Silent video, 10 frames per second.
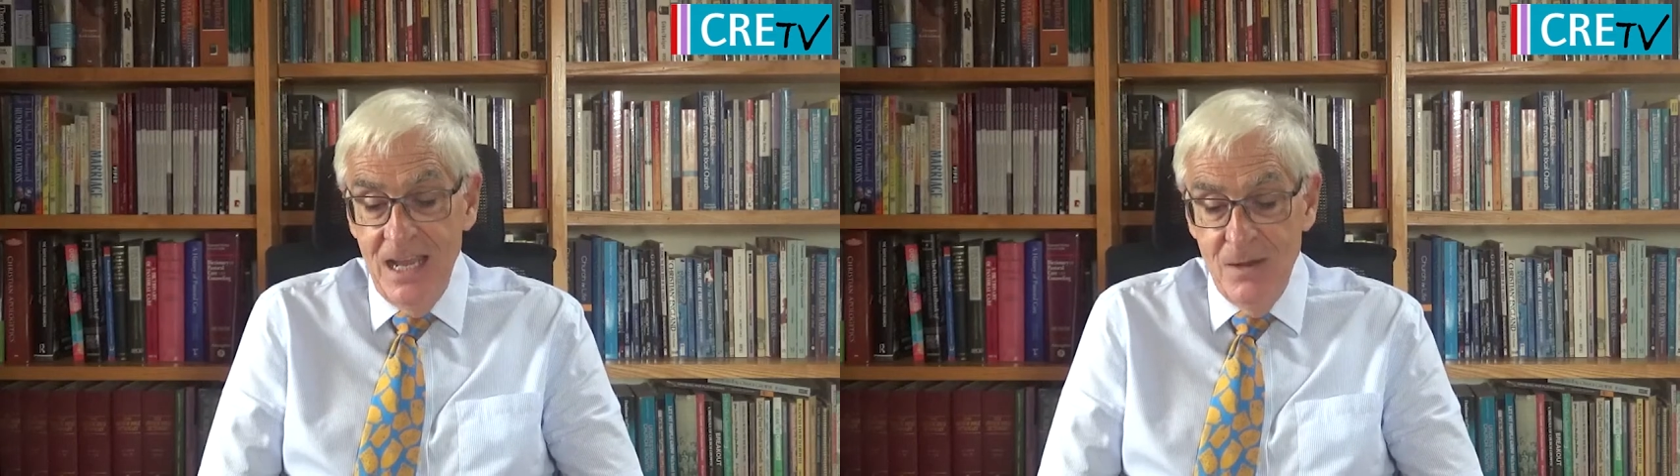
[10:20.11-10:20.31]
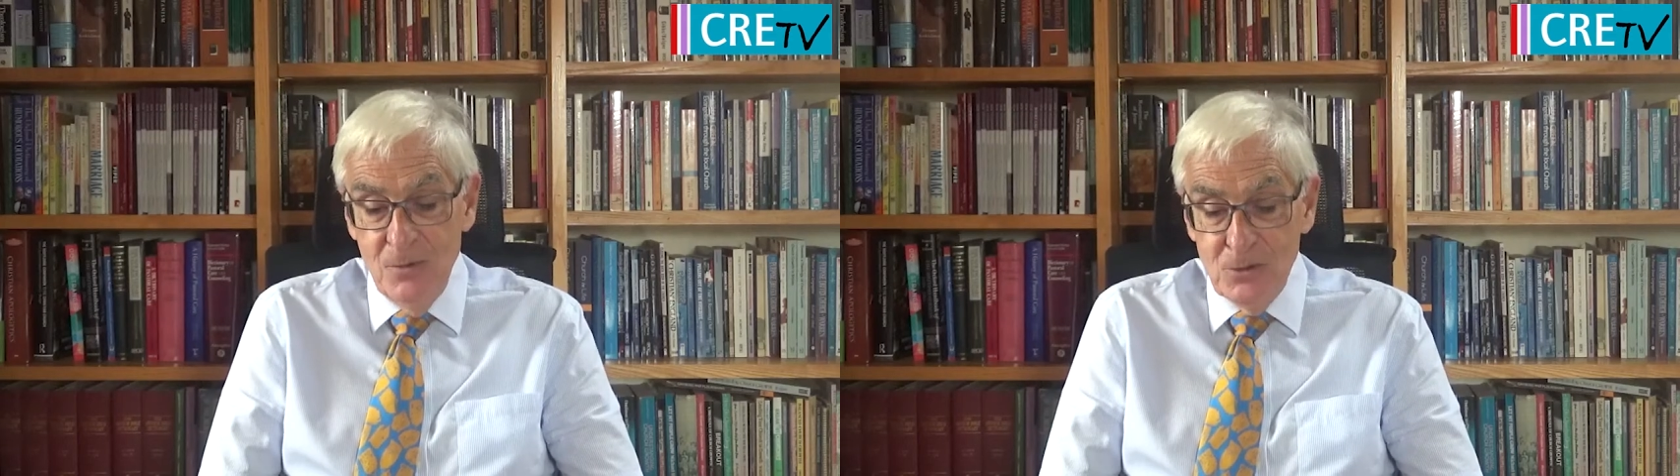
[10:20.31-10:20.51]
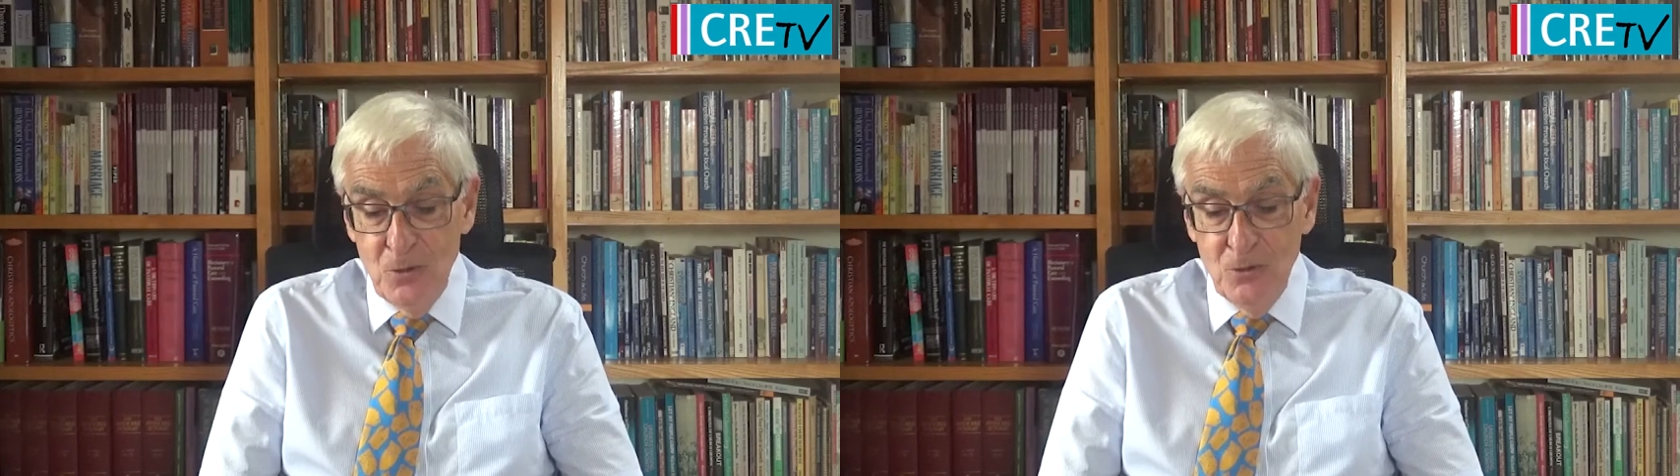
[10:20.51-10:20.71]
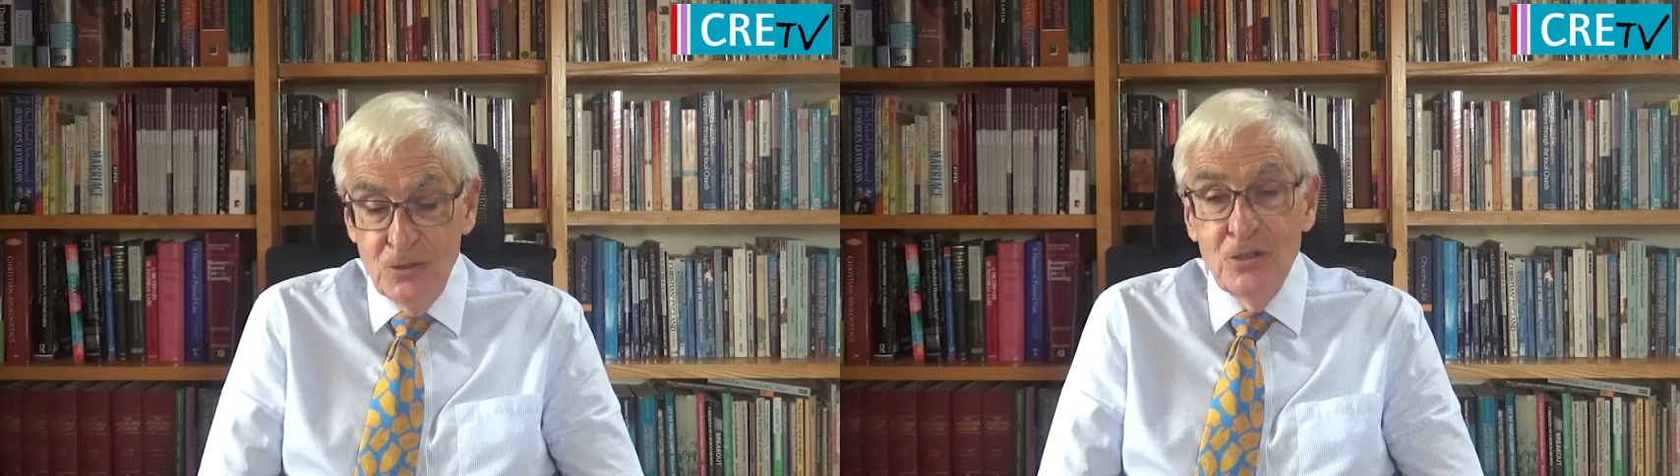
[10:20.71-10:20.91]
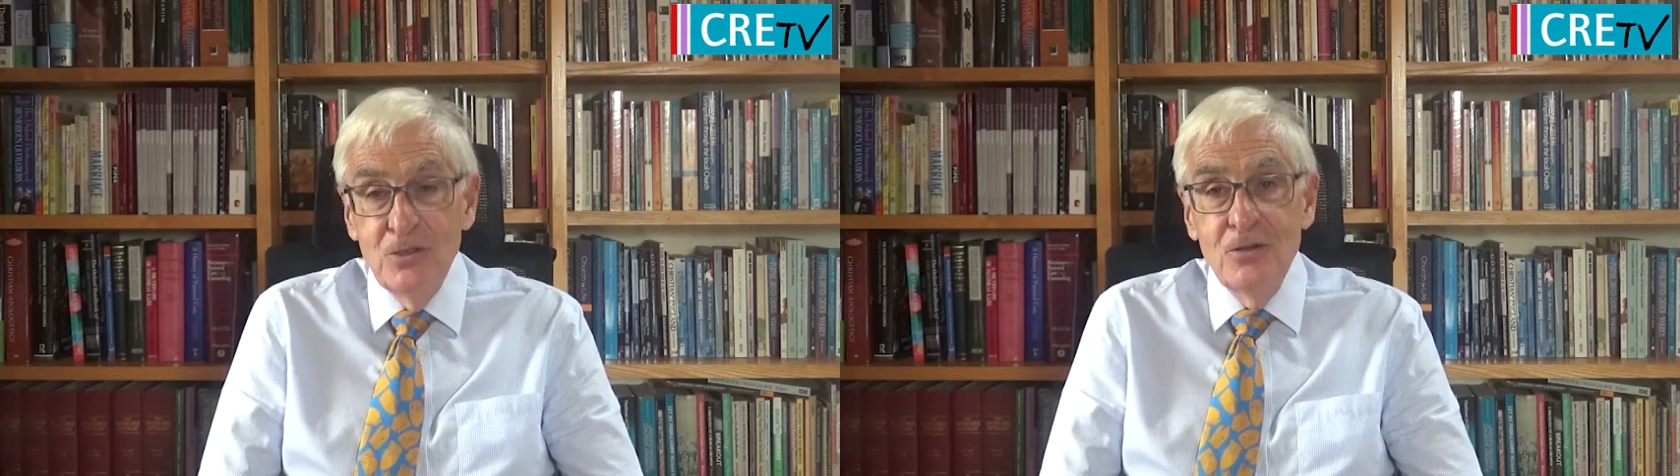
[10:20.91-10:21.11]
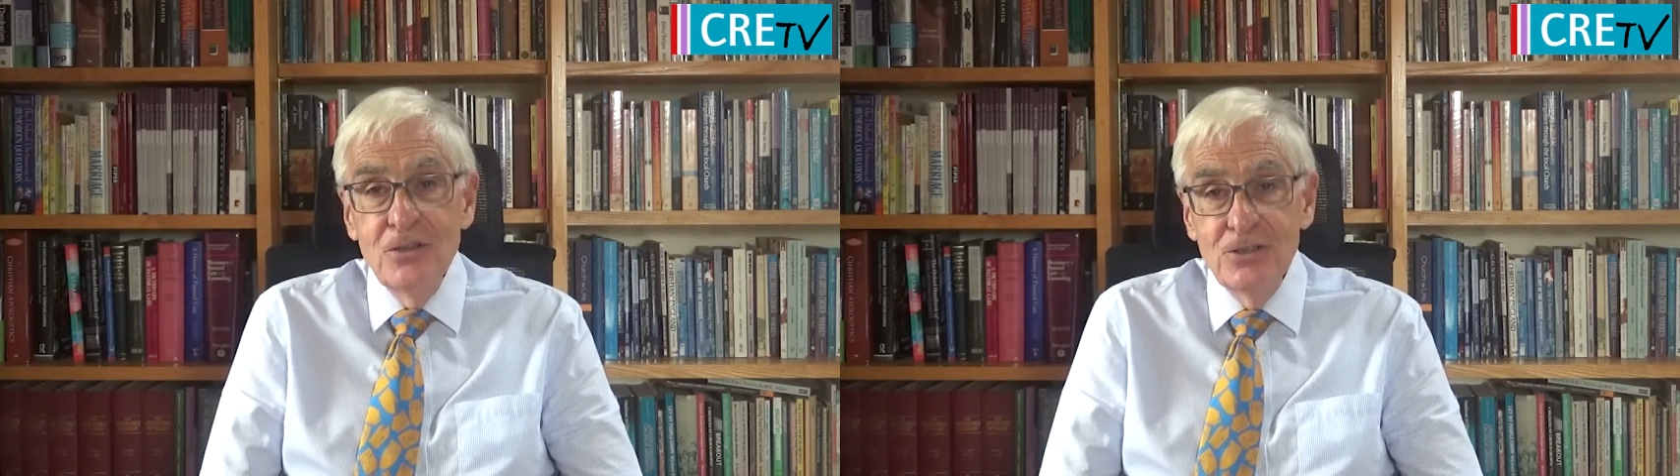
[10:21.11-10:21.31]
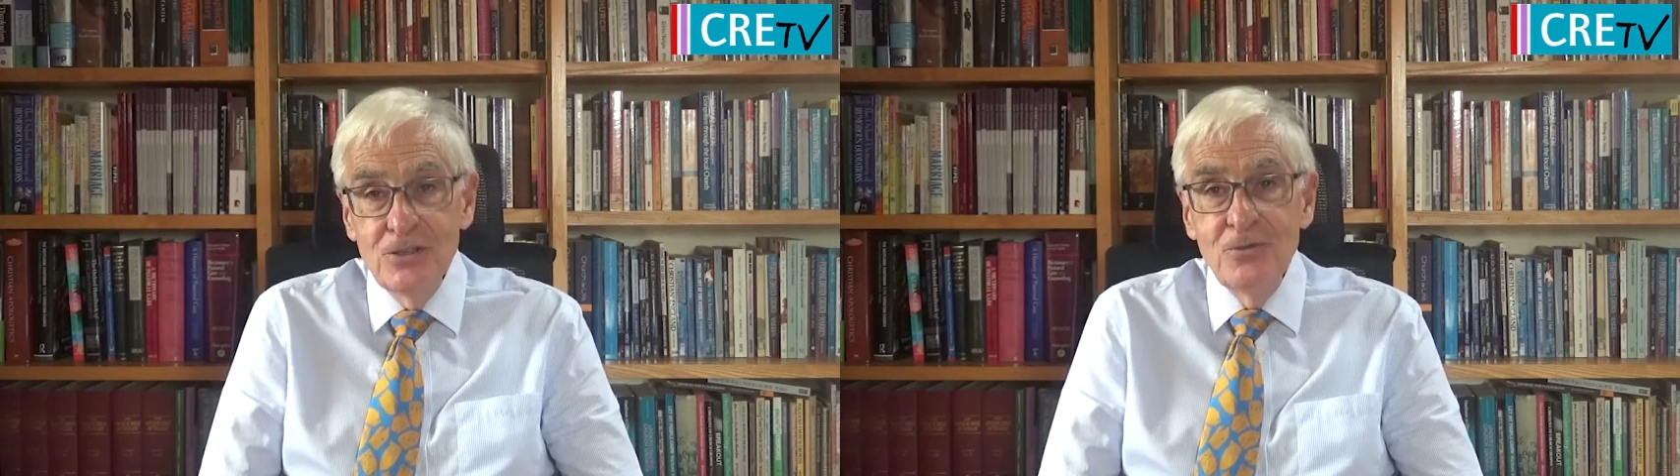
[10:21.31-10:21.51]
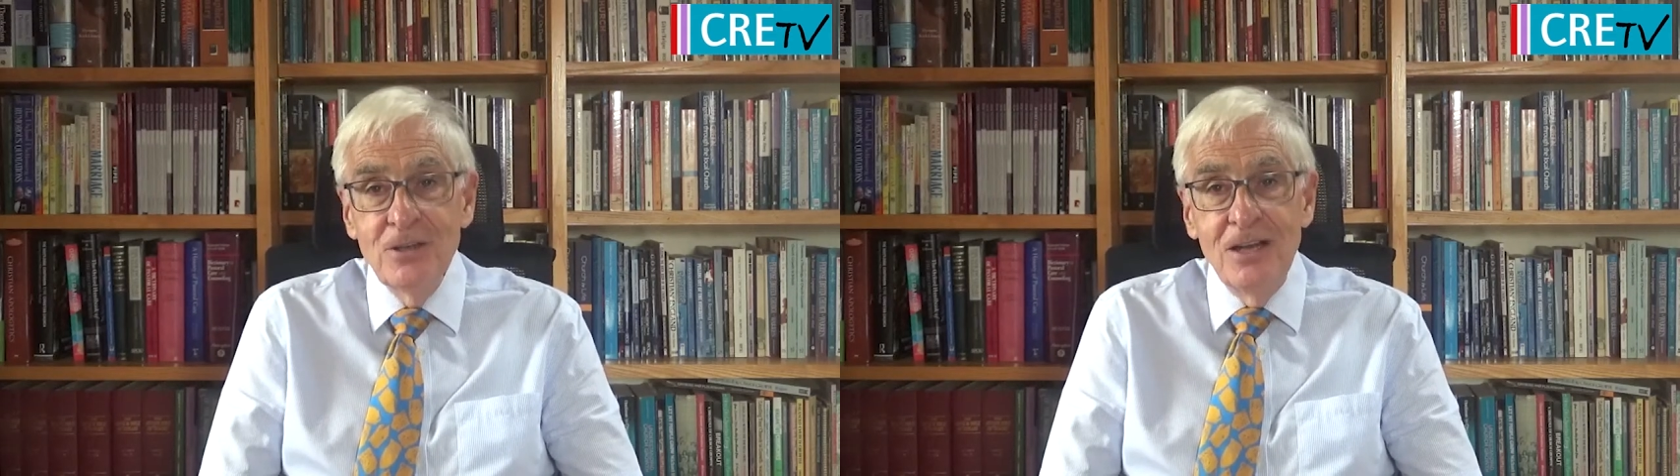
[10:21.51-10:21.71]
It was all too
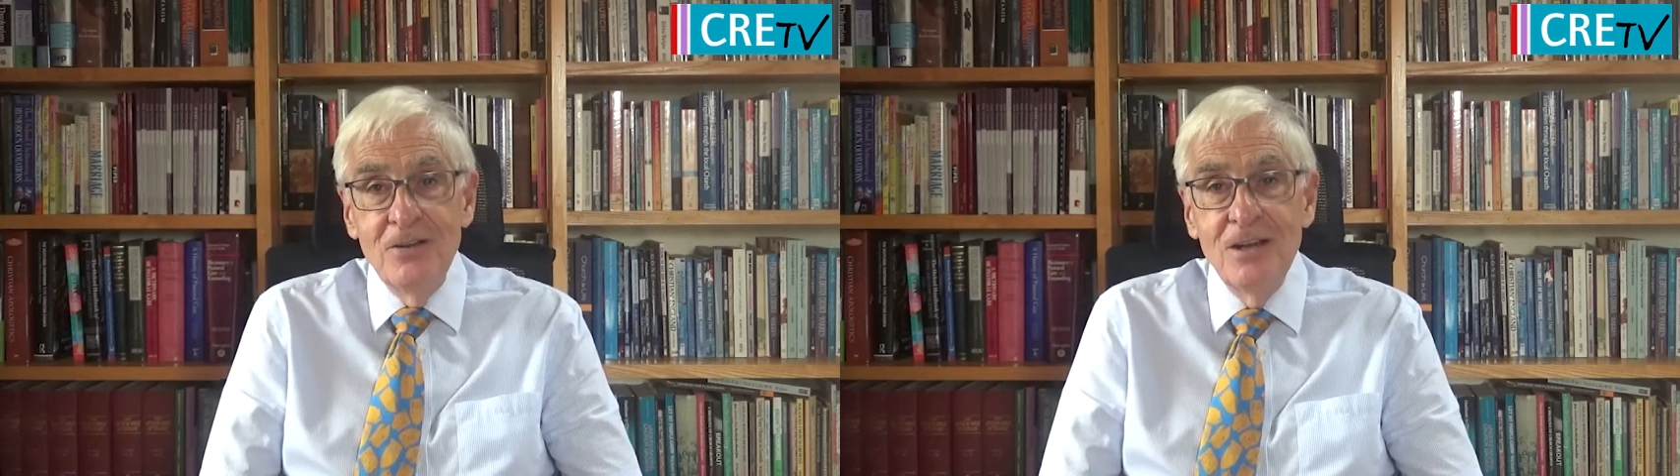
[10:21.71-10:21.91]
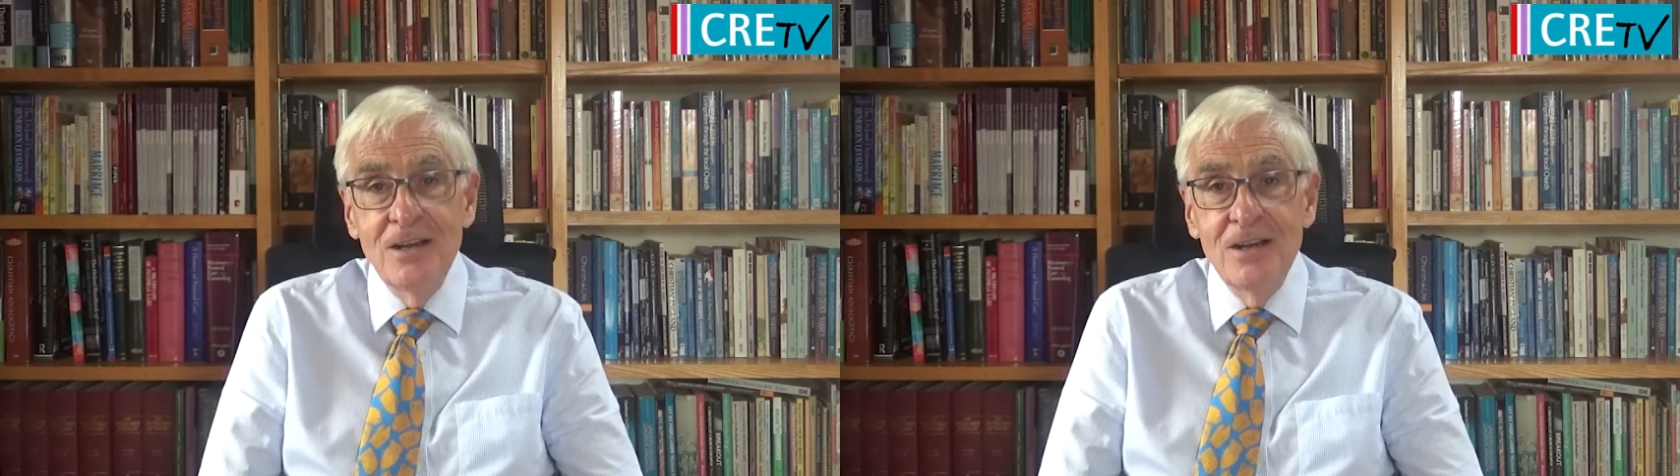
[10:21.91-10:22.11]
pseudo,